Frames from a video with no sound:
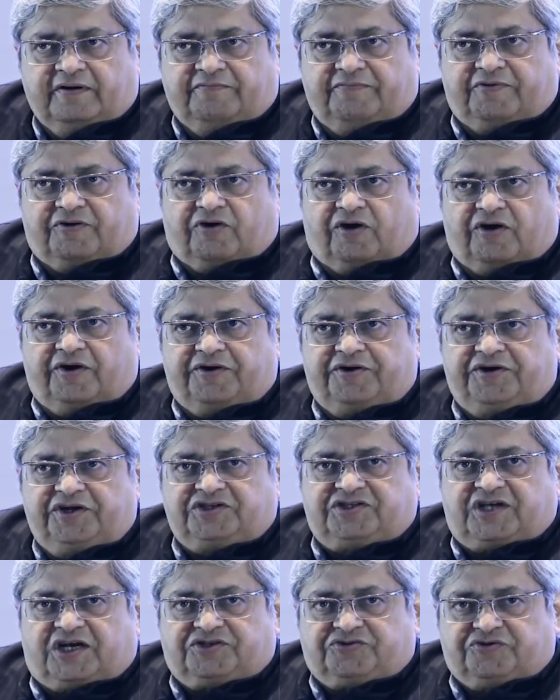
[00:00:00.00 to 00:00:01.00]
We call it
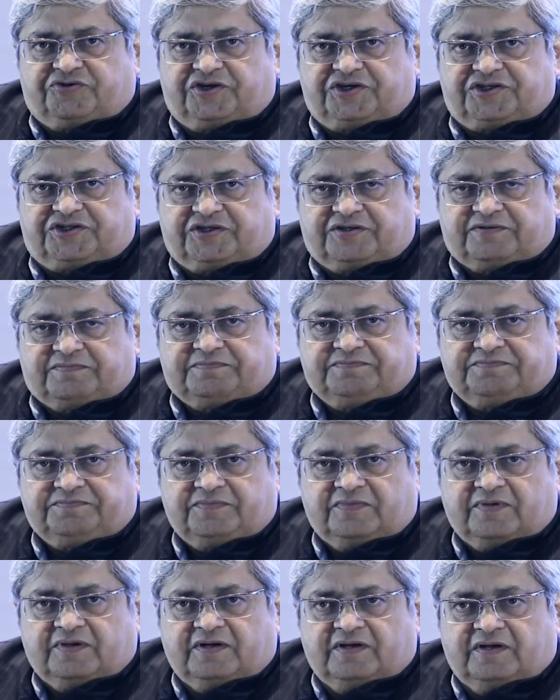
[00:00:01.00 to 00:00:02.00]

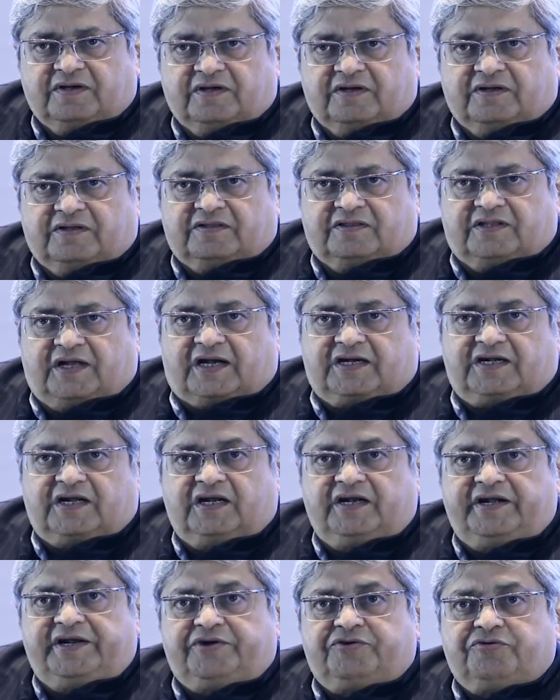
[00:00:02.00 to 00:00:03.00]
desaturation. That
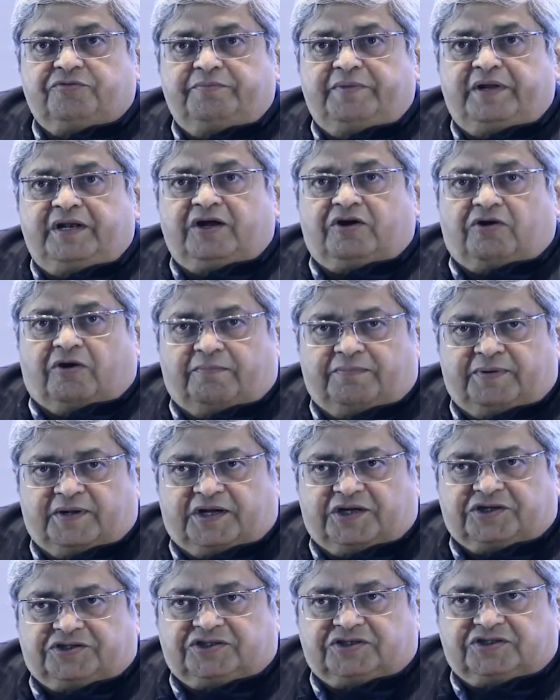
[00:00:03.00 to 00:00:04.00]
can lead to many
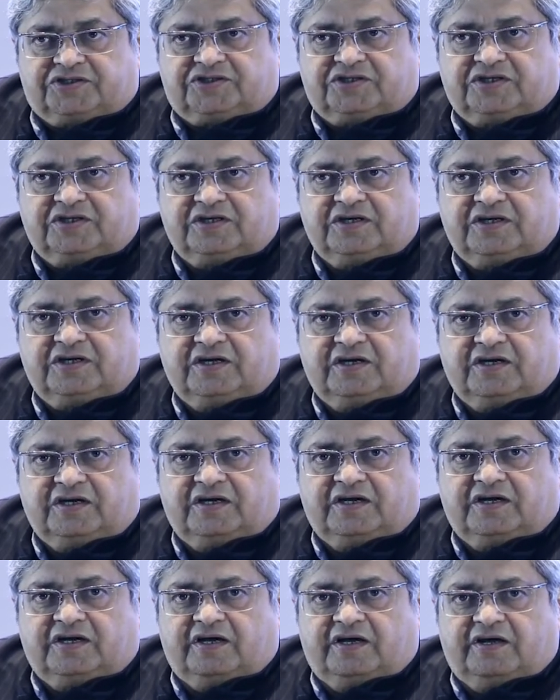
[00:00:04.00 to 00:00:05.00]
complications
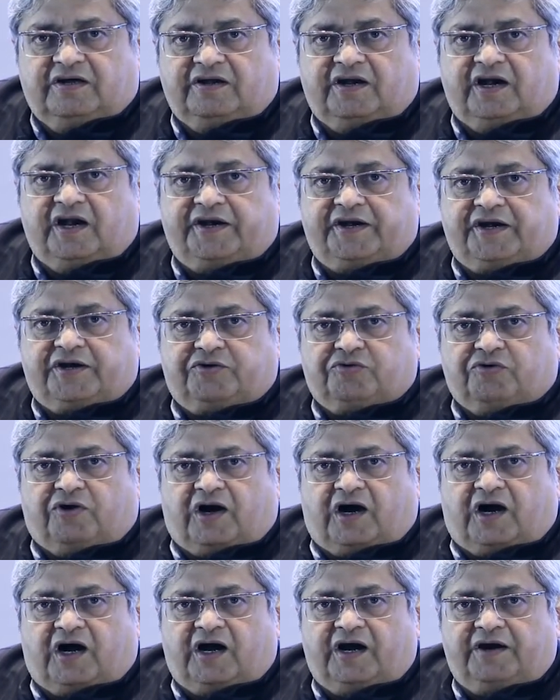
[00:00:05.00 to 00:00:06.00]
related to
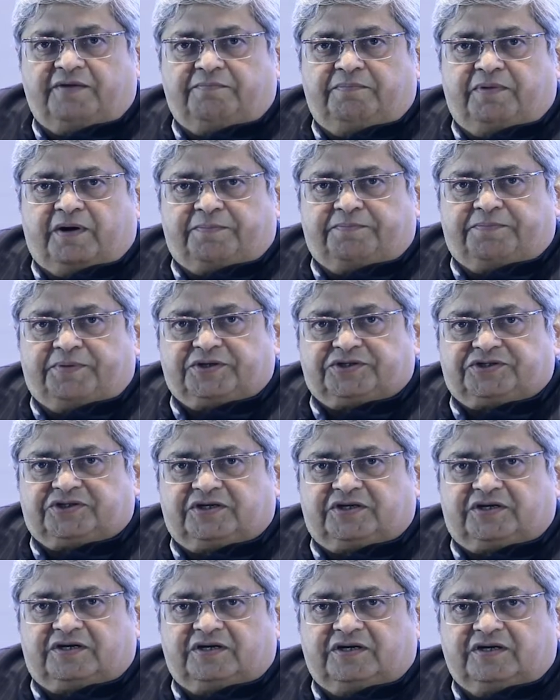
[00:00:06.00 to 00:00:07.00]
heart, blood
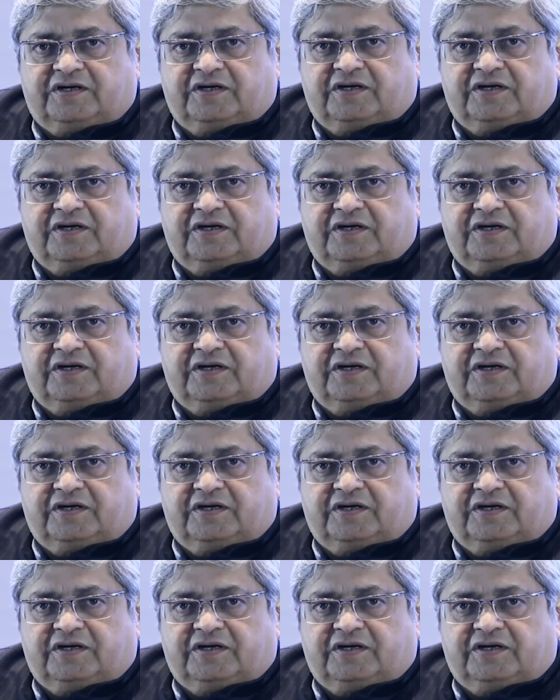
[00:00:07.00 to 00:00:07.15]
pressure,